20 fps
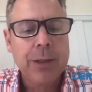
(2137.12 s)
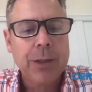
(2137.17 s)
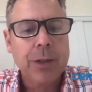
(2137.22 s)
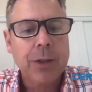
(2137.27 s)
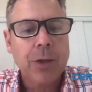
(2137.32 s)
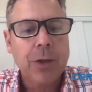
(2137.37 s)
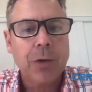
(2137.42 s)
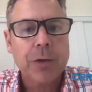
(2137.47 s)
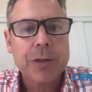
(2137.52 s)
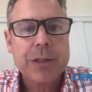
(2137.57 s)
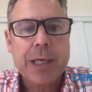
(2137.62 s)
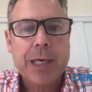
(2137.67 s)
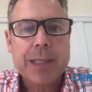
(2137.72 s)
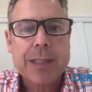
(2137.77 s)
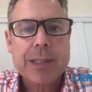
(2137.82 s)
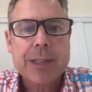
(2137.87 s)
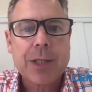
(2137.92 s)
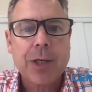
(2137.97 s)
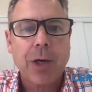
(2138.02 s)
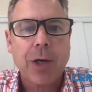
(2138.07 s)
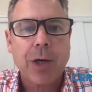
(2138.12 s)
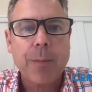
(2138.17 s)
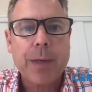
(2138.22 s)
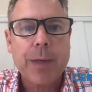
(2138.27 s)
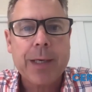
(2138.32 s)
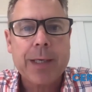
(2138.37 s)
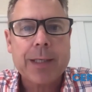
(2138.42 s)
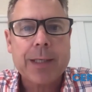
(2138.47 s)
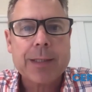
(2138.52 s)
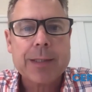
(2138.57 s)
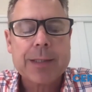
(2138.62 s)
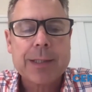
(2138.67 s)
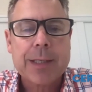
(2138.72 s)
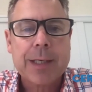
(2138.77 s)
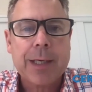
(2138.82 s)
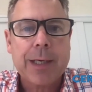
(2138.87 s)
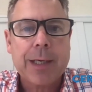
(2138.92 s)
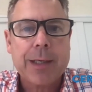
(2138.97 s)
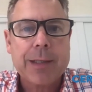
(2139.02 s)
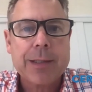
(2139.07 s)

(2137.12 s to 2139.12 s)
or desktop is, uh,